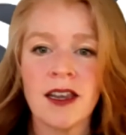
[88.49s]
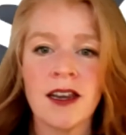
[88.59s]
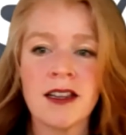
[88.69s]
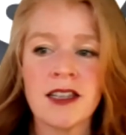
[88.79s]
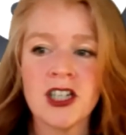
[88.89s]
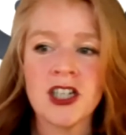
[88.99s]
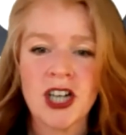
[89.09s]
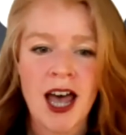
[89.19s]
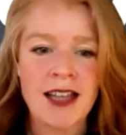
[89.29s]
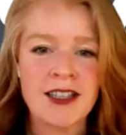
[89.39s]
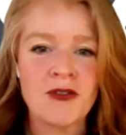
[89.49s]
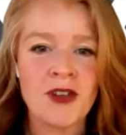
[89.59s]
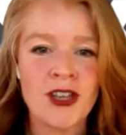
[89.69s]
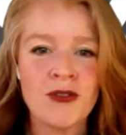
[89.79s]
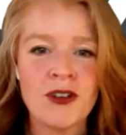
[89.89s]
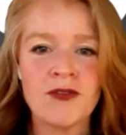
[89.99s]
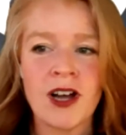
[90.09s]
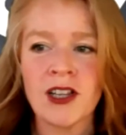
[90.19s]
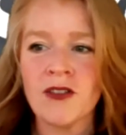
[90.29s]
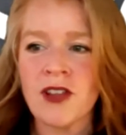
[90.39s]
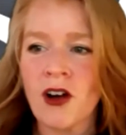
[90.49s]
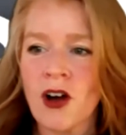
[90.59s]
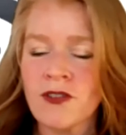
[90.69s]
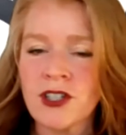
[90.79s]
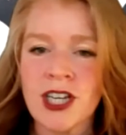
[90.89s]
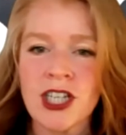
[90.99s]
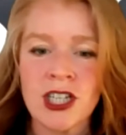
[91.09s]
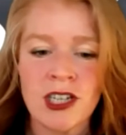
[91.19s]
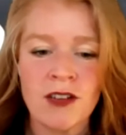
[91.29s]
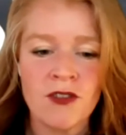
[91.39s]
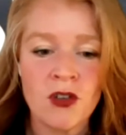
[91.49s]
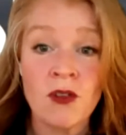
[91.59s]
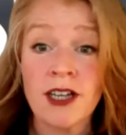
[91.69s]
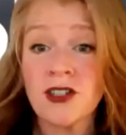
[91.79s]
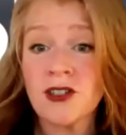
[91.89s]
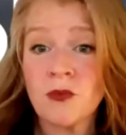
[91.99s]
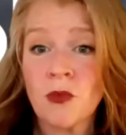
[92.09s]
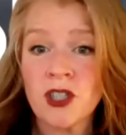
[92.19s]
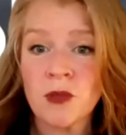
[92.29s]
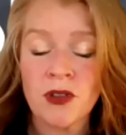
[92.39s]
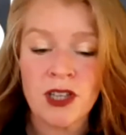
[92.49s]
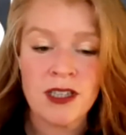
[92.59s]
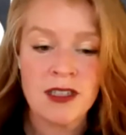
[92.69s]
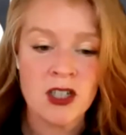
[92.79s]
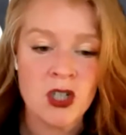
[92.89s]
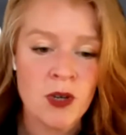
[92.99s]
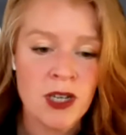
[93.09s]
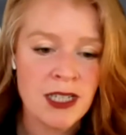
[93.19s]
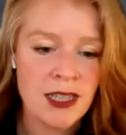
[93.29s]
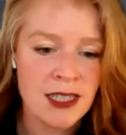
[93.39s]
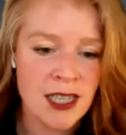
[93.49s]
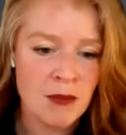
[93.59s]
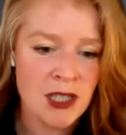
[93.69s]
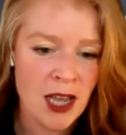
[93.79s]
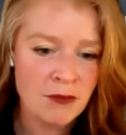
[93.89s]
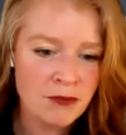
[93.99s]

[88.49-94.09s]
in the chat so that you can follow that conversation if you like to do multiple things and tweet at the same time.